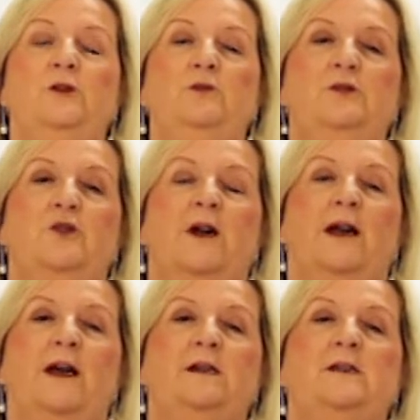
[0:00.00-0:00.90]
use your
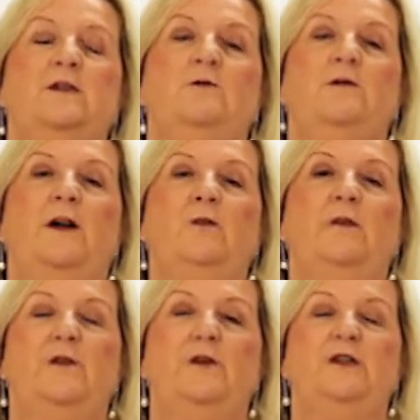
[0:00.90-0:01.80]
head
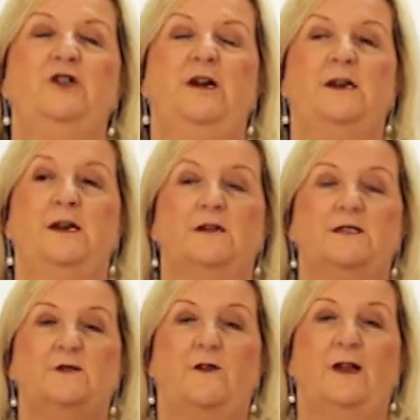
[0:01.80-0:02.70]
very, very gently because
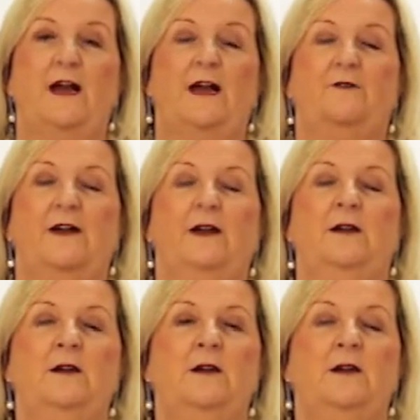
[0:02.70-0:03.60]
it's very heavy.
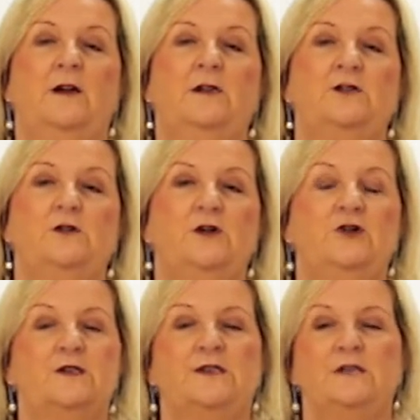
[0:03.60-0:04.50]
So you
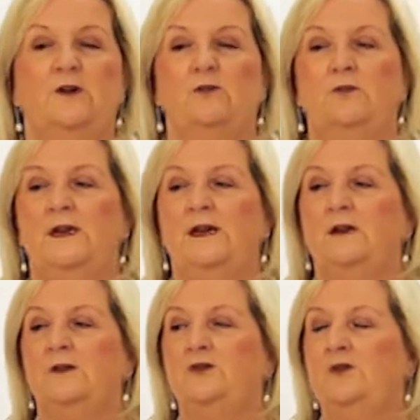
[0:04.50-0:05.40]
just slowly
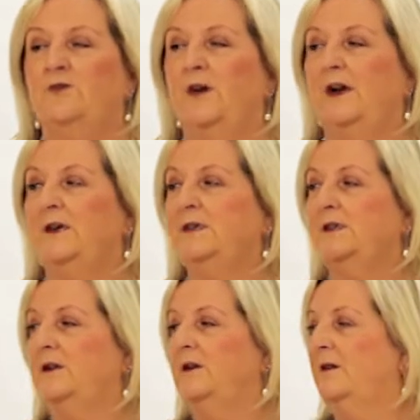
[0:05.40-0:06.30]
to the
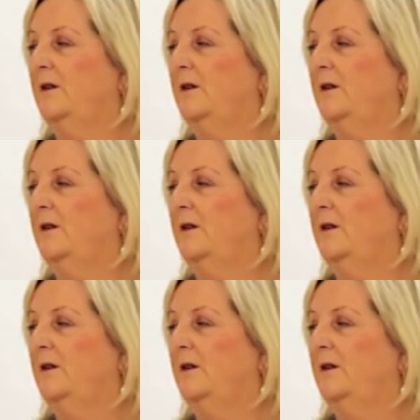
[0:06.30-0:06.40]
right